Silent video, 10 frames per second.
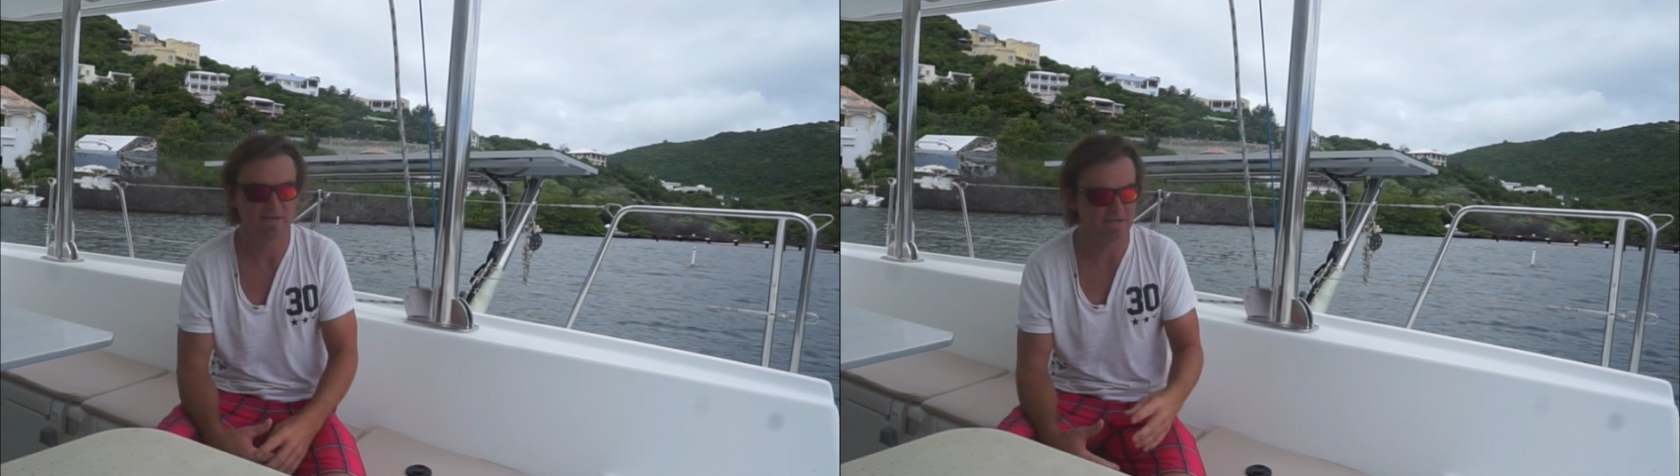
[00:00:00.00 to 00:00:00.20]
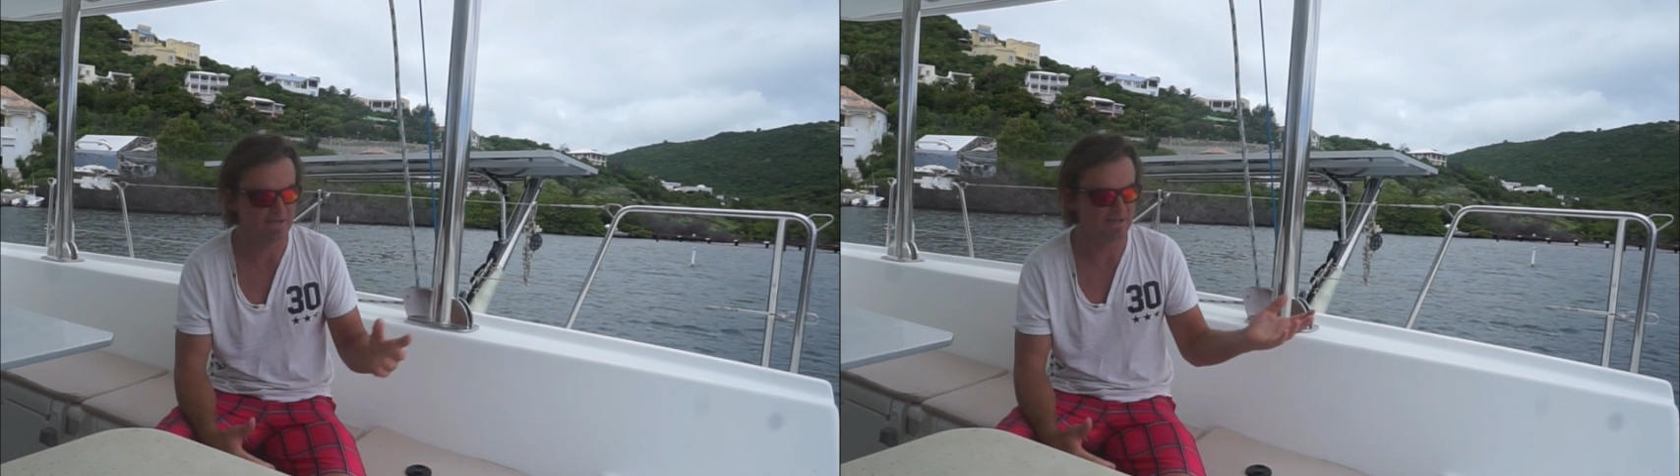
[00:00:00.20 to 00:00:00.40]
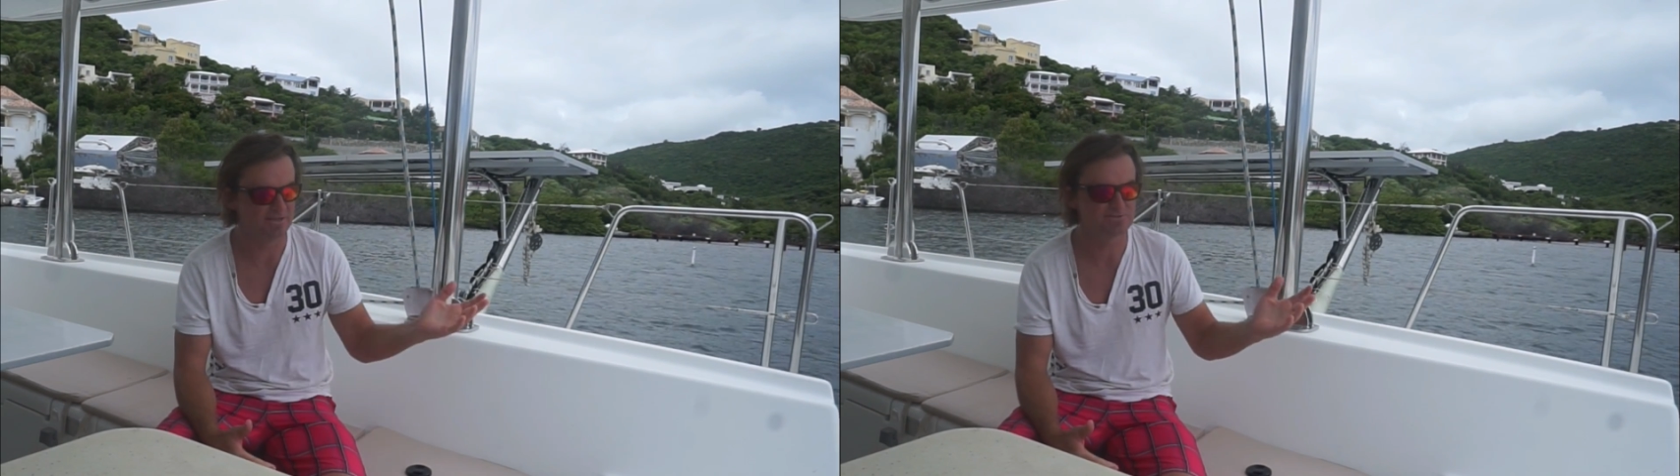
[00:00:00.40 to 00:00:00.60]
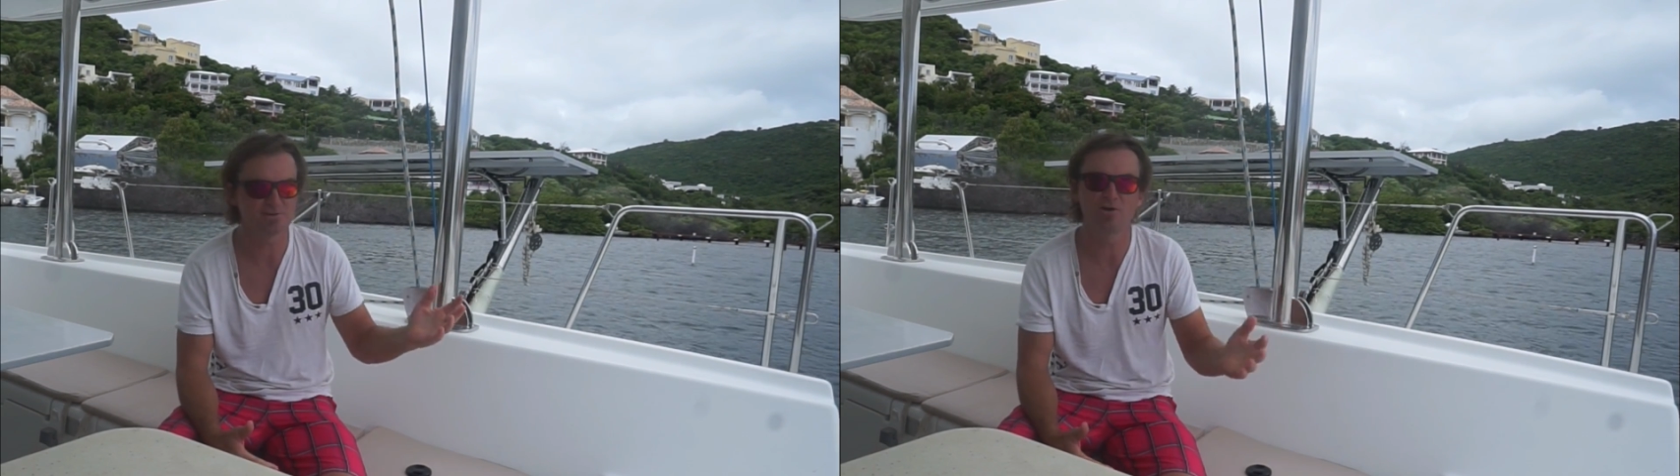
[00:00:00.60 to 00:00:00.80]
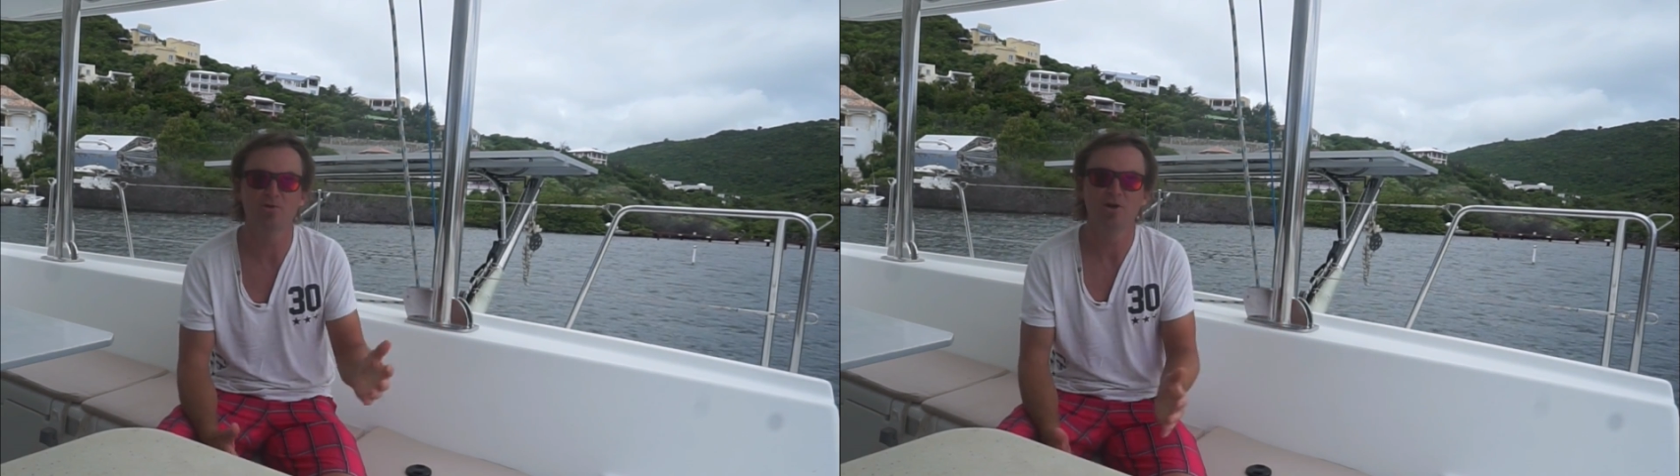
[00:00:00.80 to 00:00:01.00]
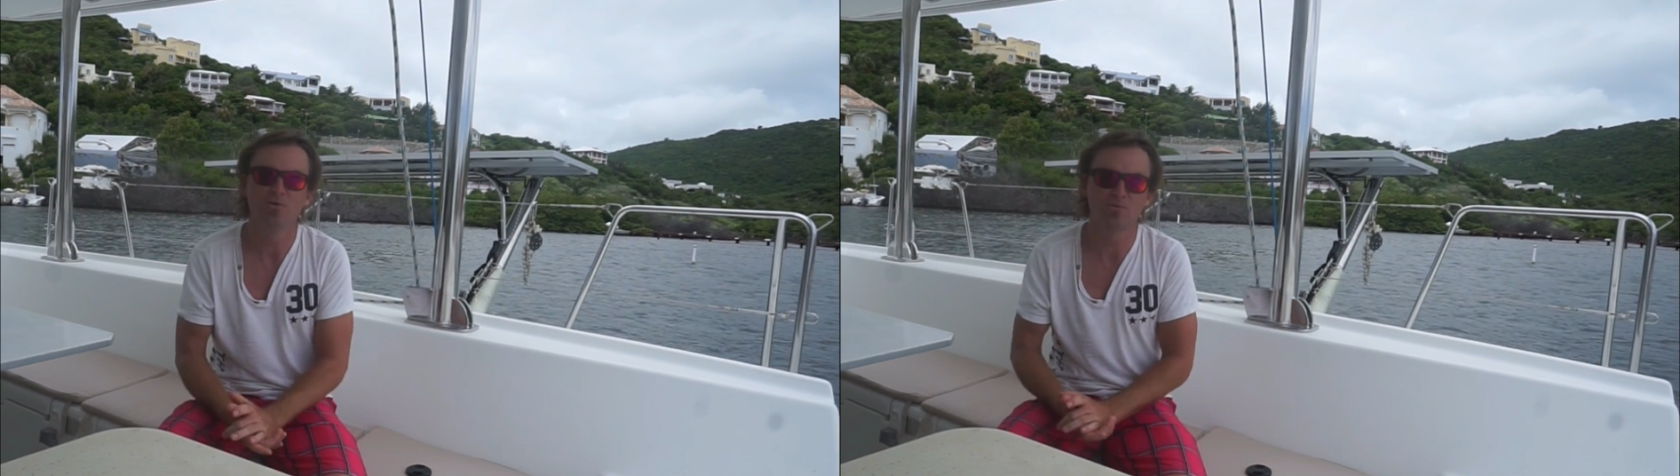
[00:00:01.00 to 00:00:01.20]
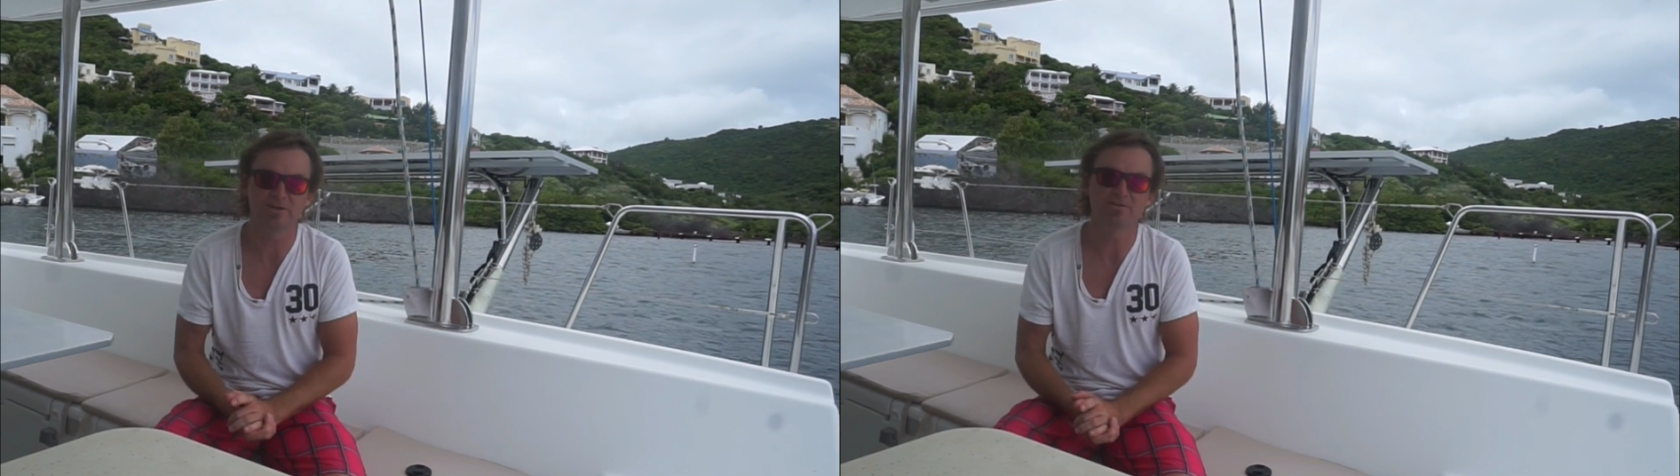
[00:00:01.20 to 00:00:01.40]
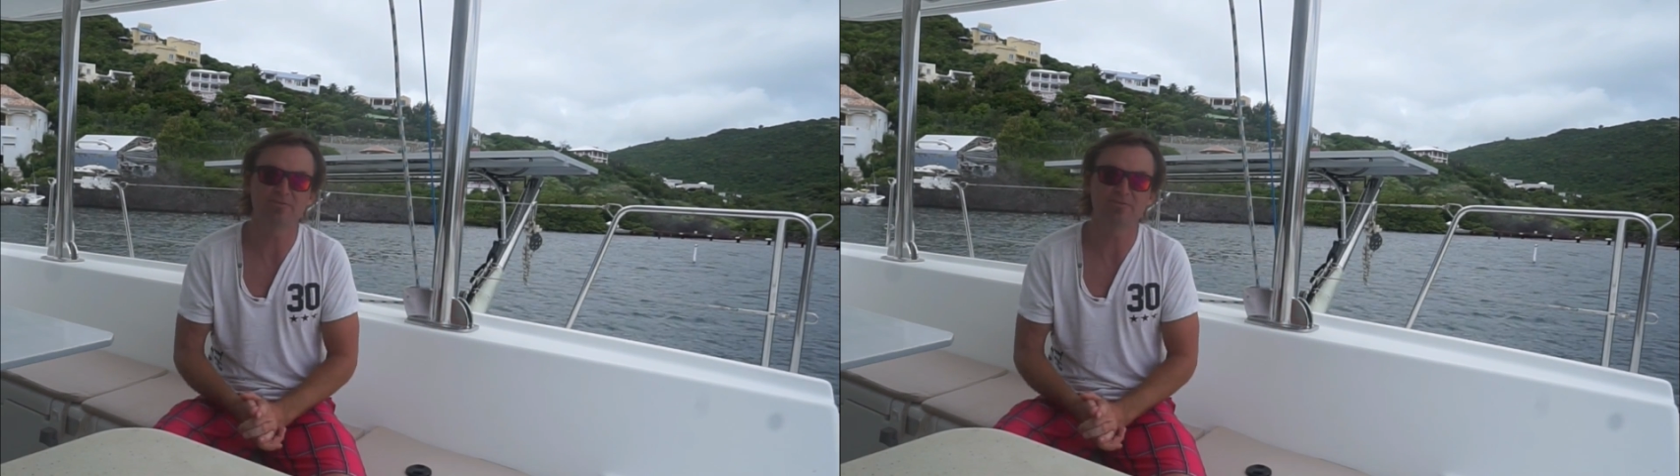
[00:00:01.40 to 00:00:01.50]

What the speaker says: And so we're going to